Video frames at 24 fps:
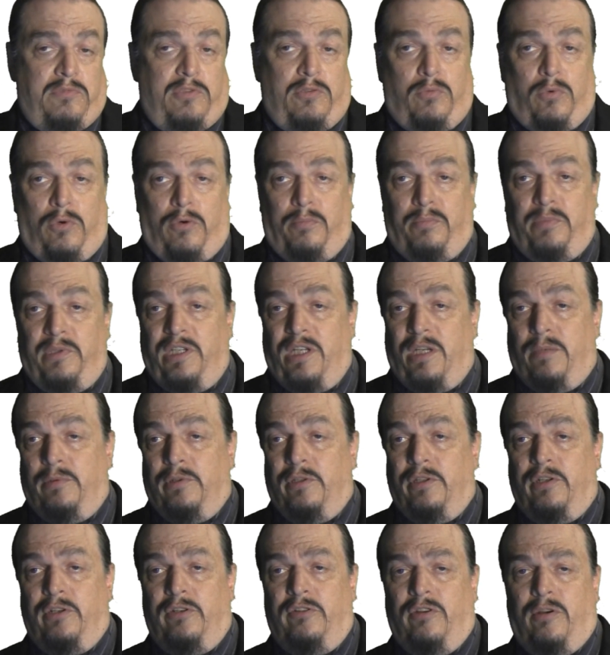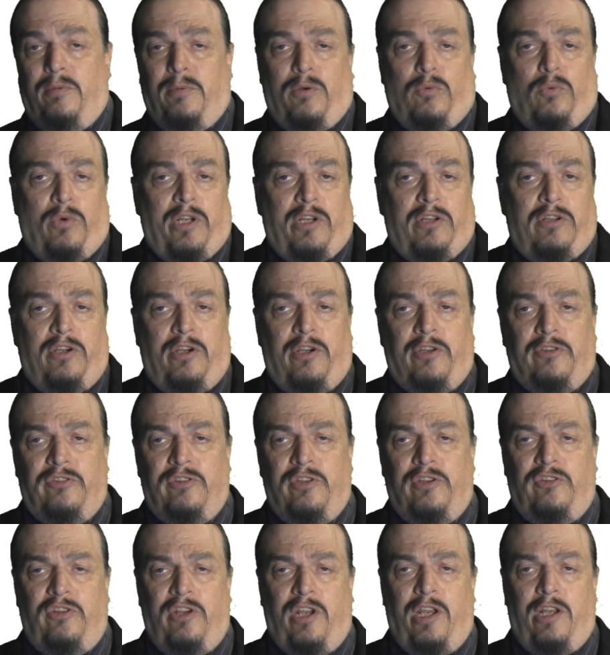you won't be able to determine what
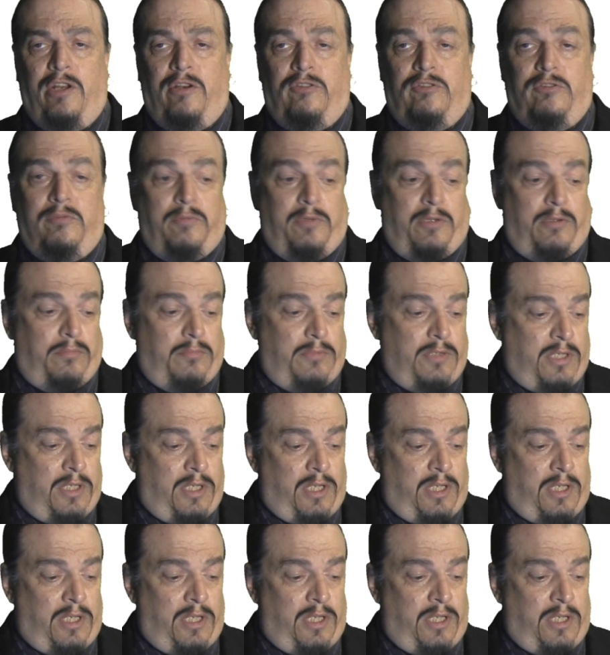caused the change, the